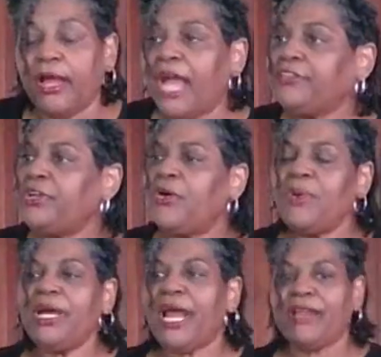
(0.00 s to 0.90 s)
And you know
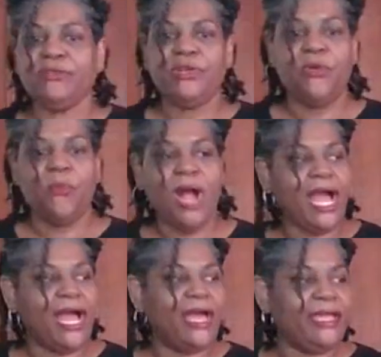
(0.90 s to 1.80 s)
what? I don't know
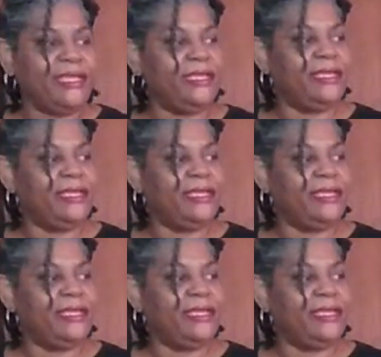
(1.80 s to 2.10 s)
why.